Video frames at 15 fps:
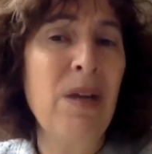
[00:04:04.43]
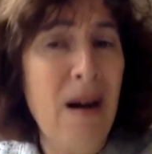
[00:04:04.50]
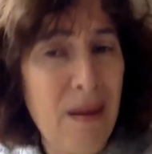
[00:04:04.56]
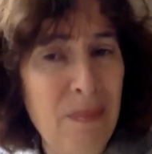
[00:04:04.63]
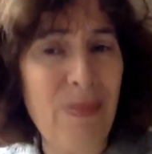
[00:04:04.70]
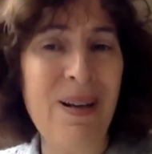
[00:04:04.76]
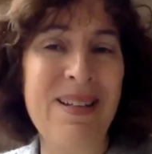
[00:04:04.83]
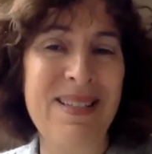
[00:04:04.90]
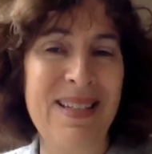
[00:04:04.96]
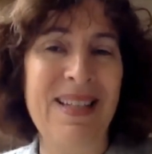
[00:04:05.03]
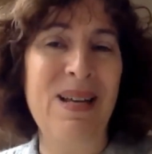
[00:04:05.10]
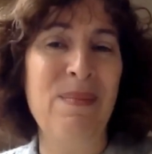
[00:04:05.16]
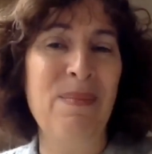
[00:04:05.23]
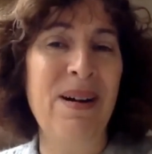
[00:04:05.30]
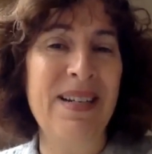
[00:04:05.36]
unpleasant
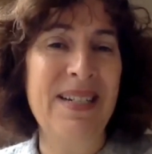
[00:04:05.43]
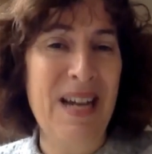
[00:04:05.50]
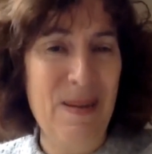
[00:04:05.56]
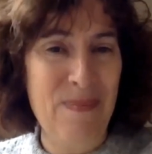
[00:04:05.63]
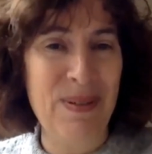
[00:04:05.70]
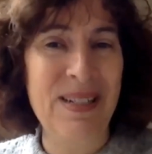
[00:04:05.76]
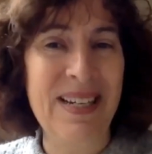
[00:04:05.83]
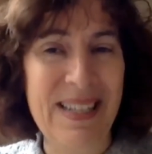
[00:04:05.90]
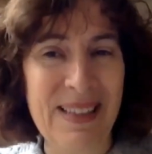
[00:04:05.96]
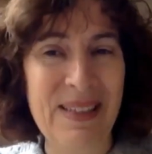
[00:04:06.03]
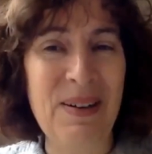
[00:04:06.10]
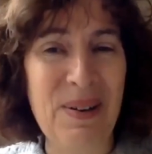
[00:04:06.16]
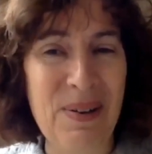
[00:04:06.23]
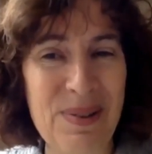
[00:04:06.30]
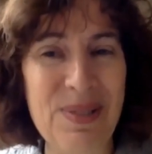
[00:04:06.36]
that might happen in the
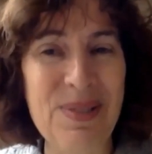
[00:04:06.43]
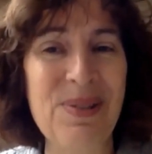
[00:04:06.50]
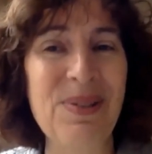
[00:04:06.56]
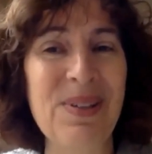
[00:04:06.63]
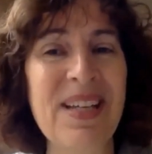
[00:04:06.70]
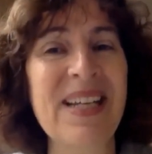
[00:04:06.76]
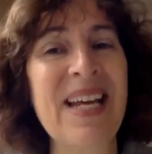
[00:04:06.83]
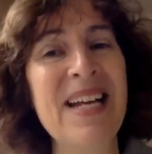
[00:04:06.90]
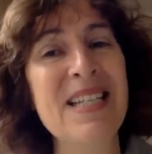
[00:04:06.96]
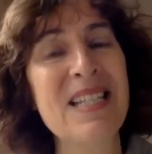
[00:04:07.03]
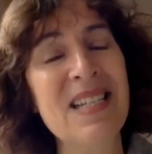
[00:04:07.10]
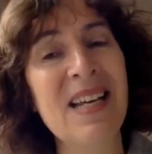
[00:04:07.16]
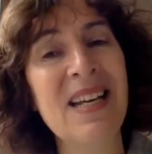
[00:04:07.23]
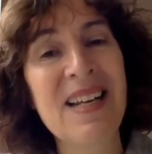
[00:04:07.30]
corridor that gets